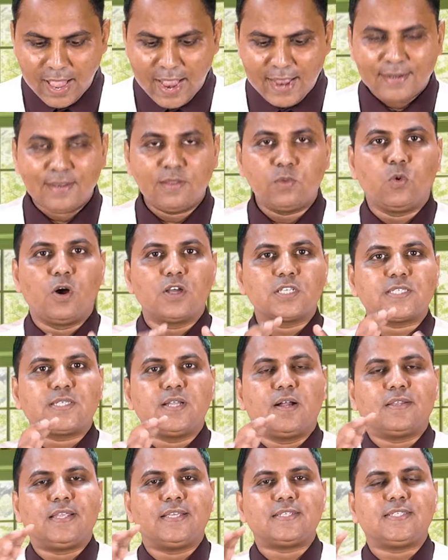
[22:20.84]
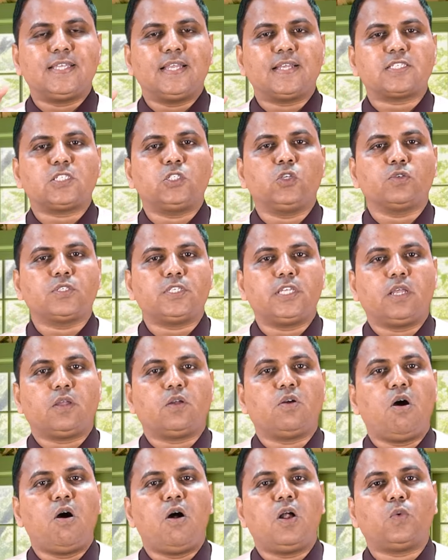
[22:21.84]
And in verse 36, you see
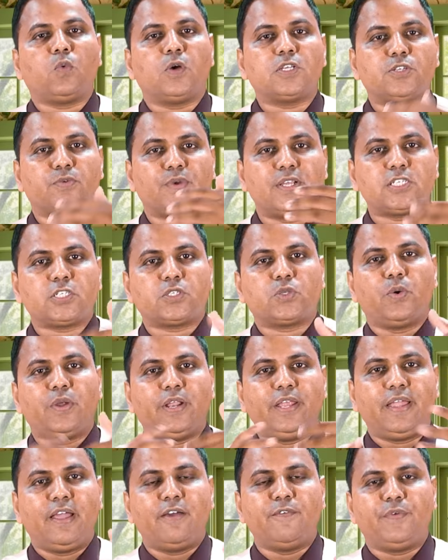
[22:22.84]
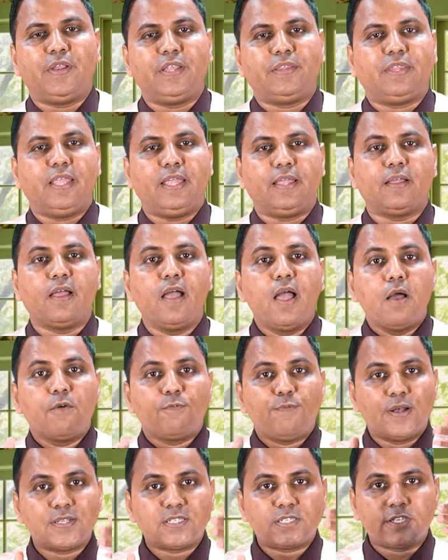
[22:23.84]
God was restoring everything.
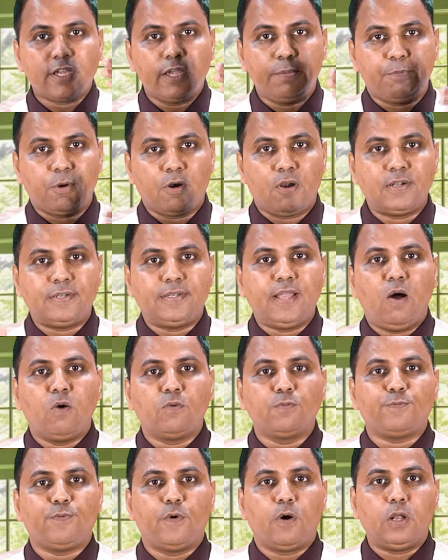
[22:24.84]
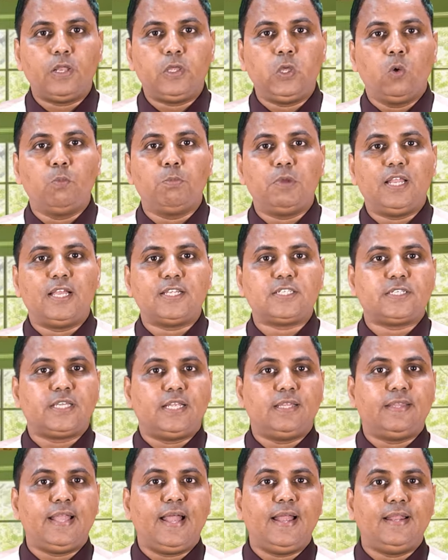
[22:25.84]
First he brought downfall,
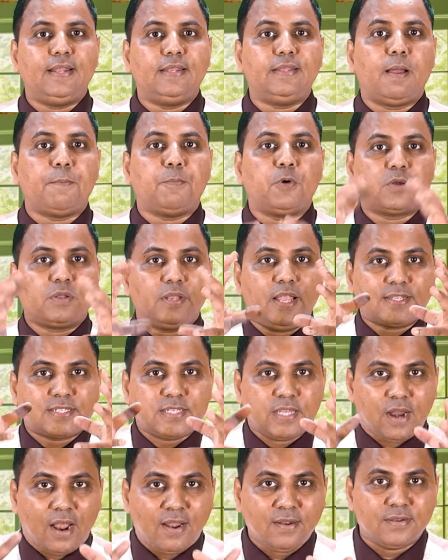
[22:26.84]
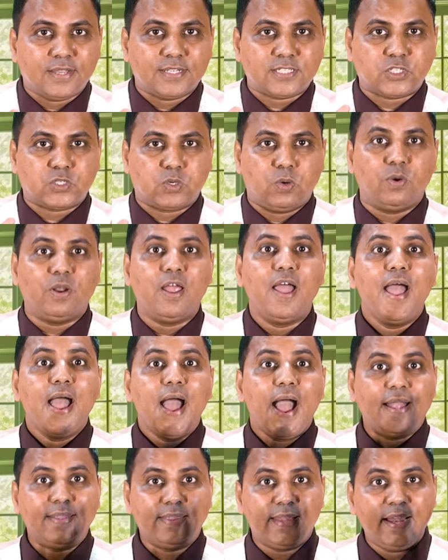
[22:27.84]
humiliation. Then Nebuchadnezzar understood.
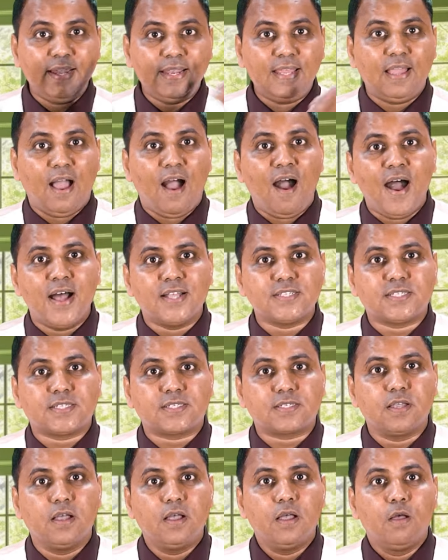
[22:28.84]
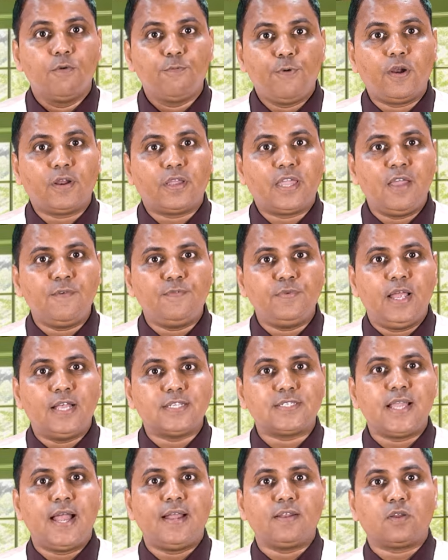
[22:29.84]
And then he asked
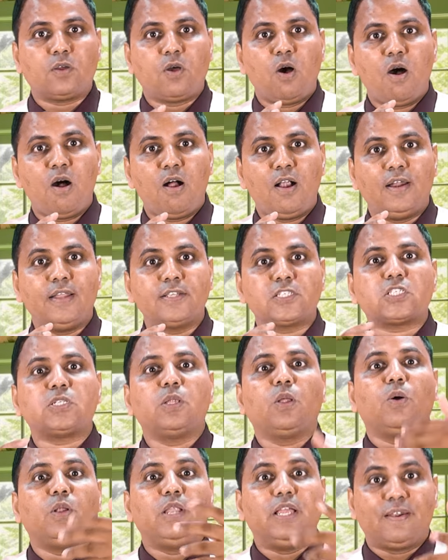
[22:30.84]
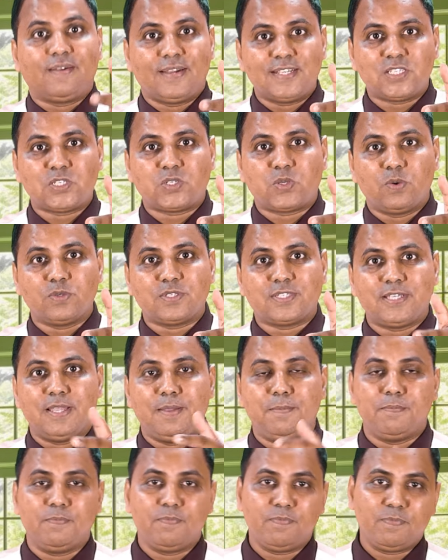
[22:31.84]
forgiveness and God slowly restores him.